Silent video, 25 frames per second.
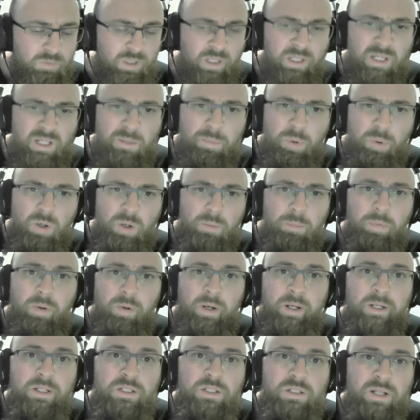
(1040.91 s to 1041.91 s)
he put in
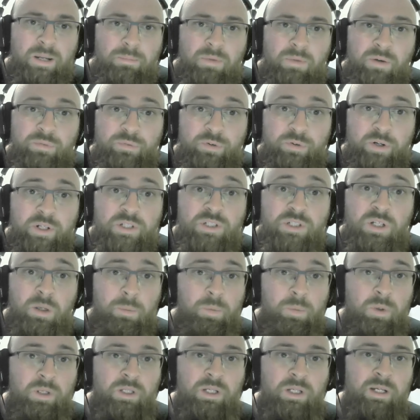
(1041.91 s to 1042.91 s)
place like my first
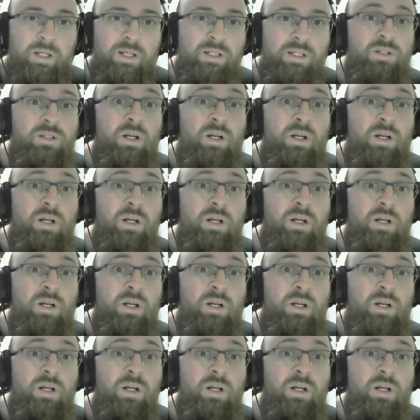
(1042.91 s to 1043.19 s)
couple of years,